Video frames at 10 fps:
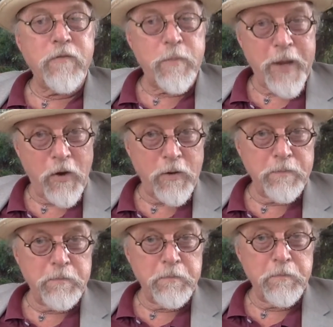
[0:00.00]
of a parent.
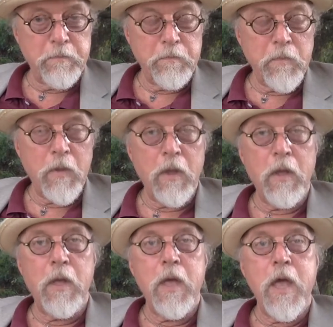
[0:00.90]

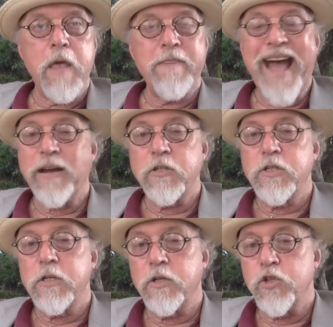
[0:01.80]
That
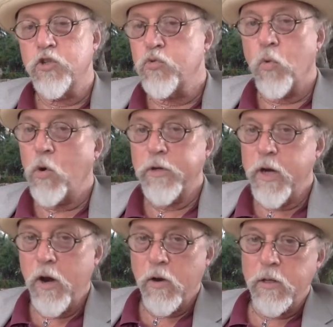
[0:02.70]
is an
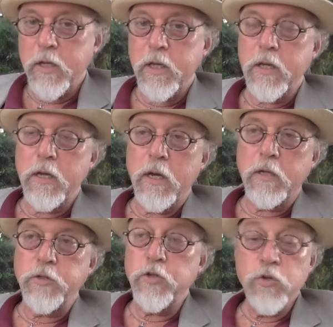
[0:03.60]
extraordinarily
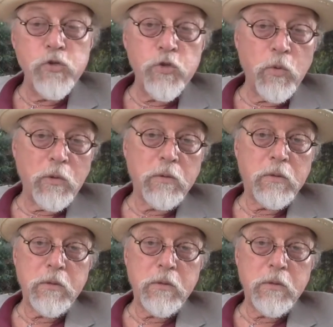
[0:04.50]
unusual